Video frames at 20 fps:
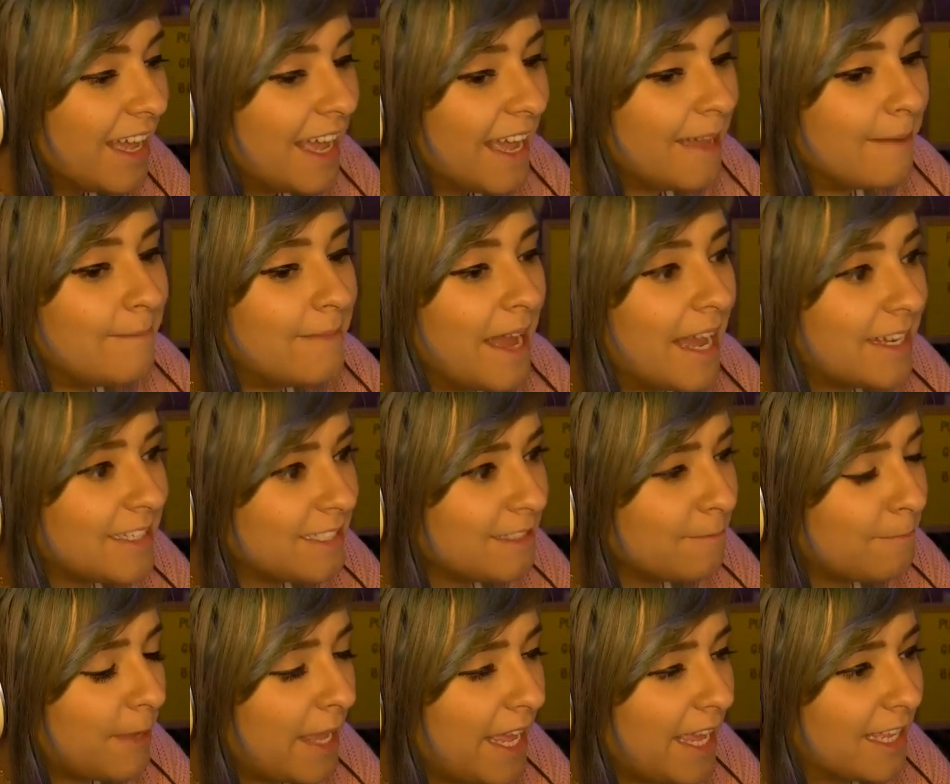Imagine
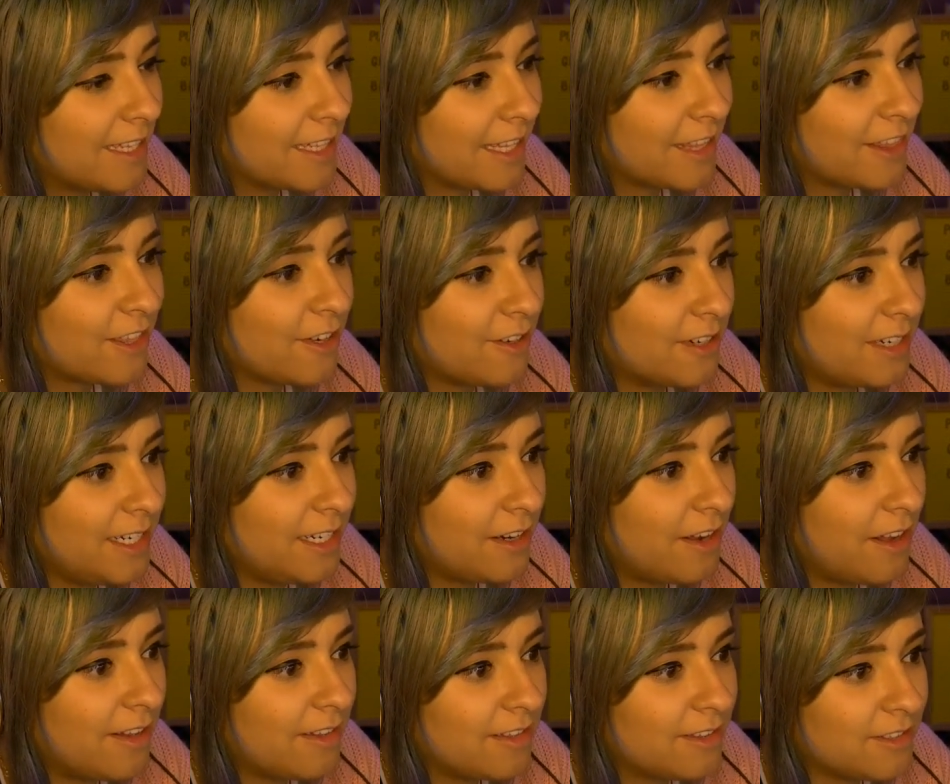paying like
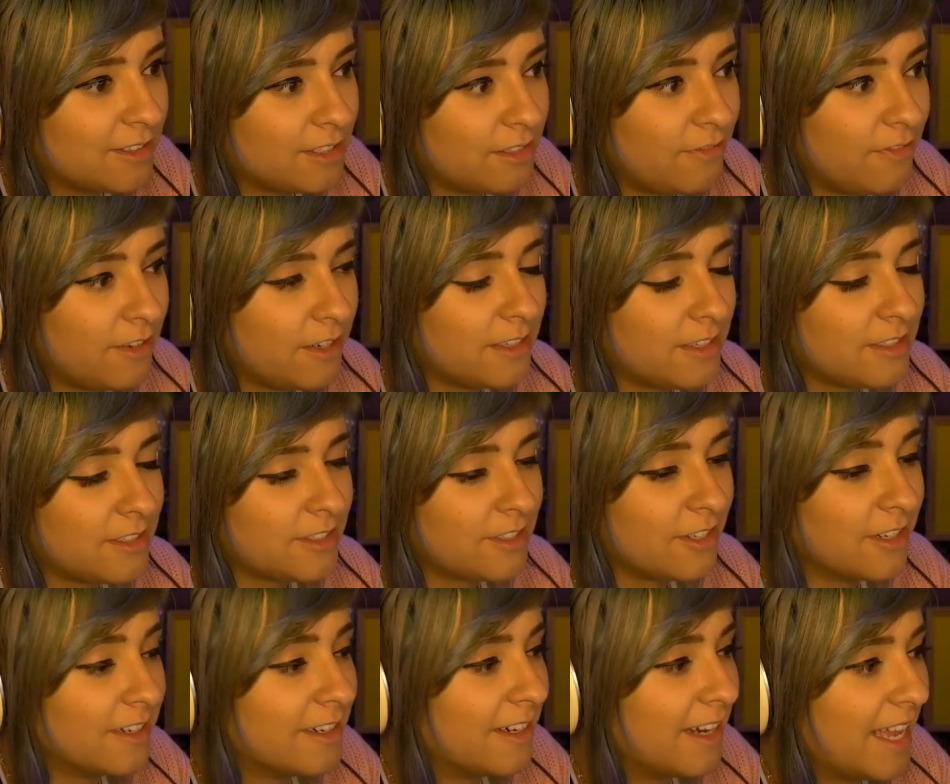$30 for a
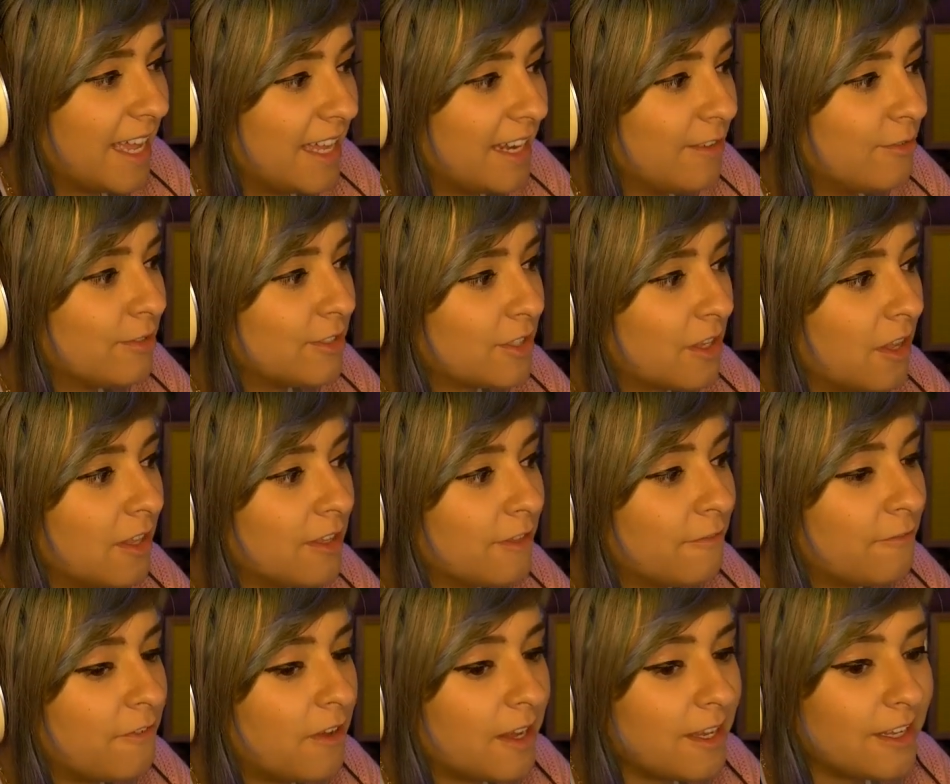dessert and it was on the
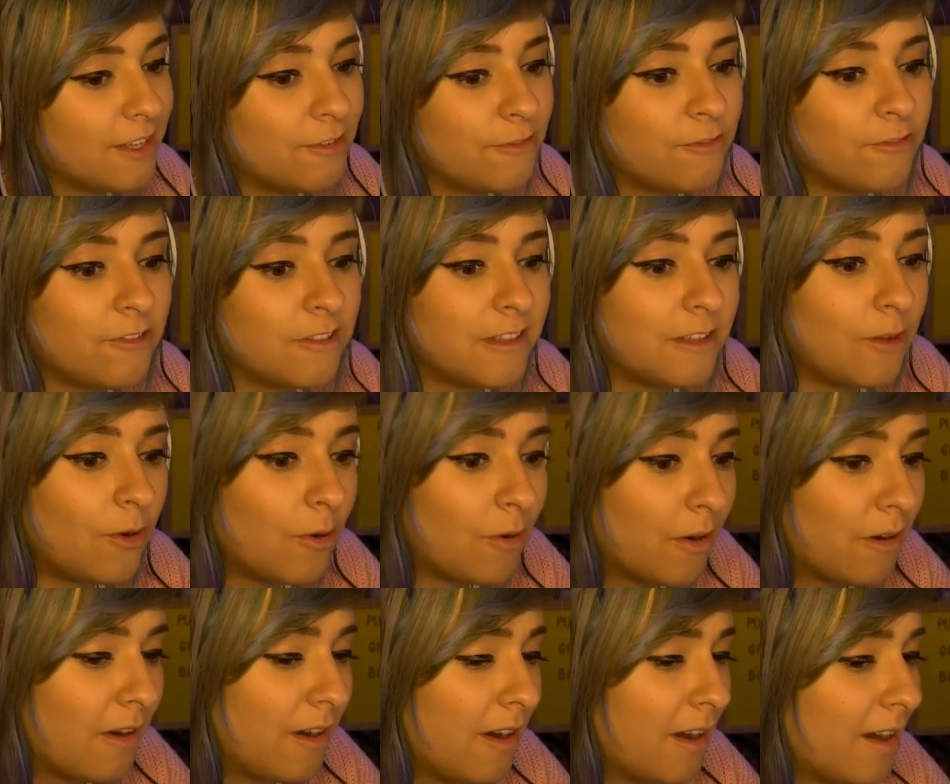fucking
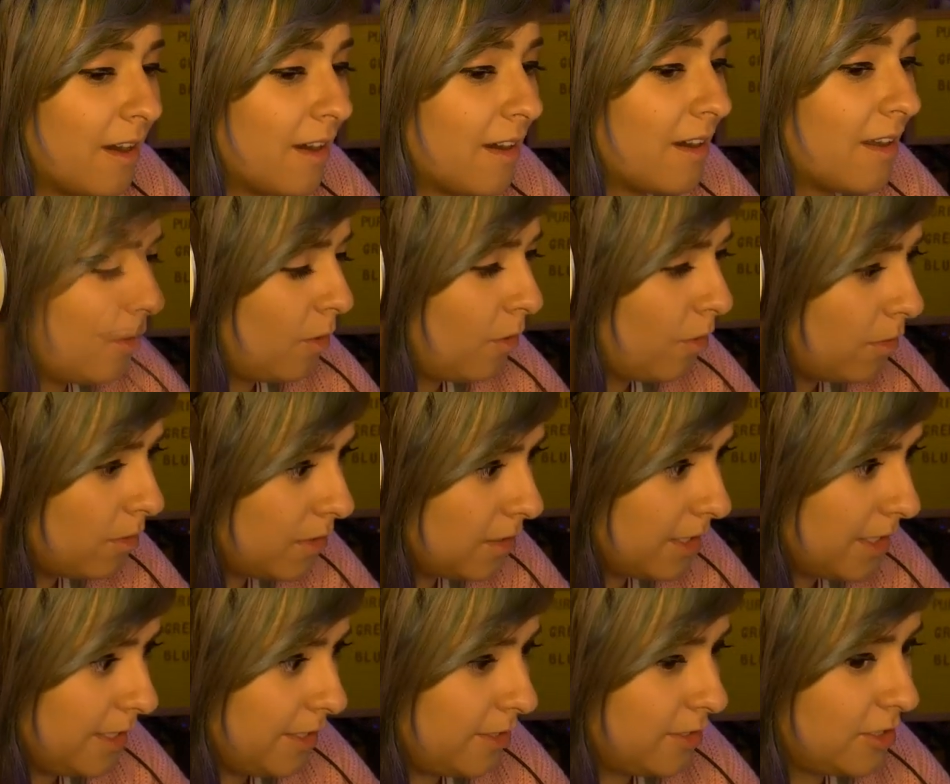floor.
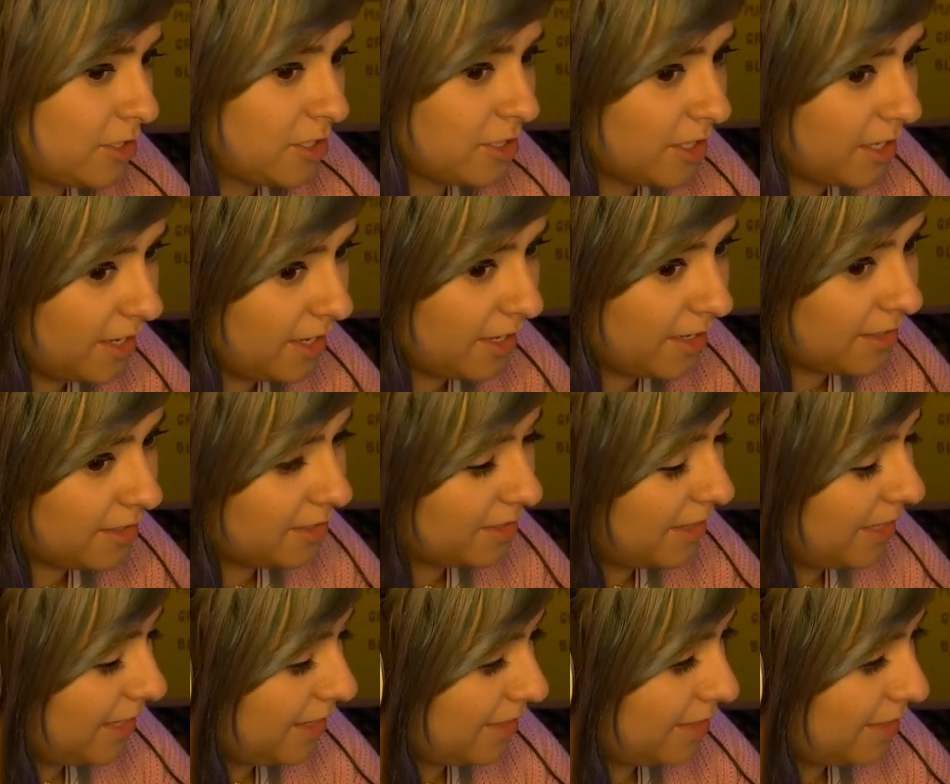Holy shit. That